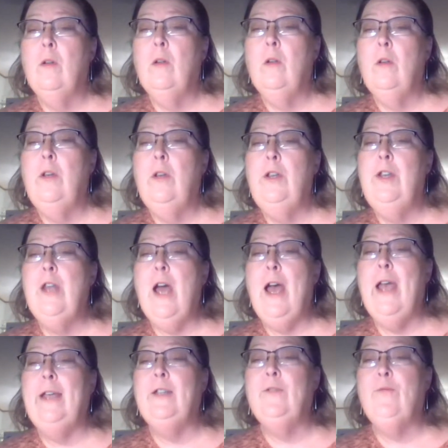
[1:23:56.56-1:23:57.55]

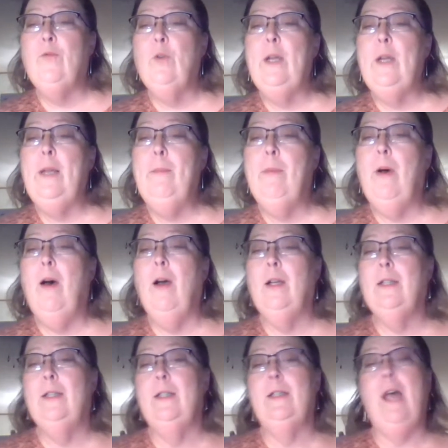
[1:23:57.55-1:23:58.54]
Nice free
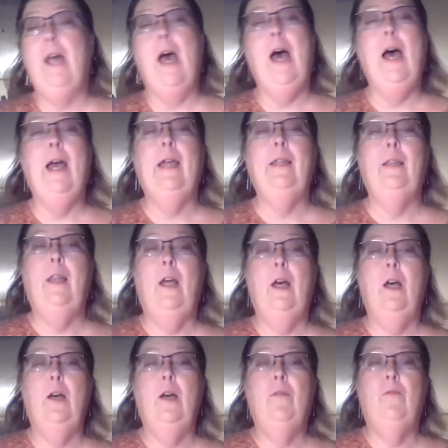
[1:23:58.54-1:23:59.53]
boxes. I
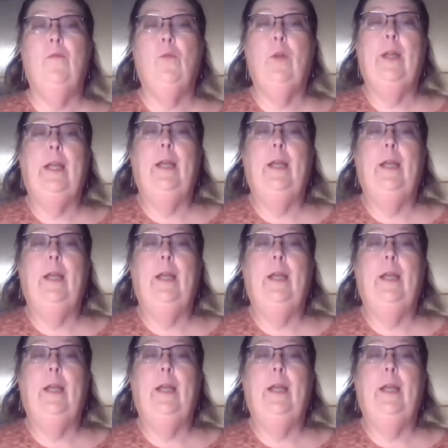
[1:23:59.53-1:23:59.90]
love free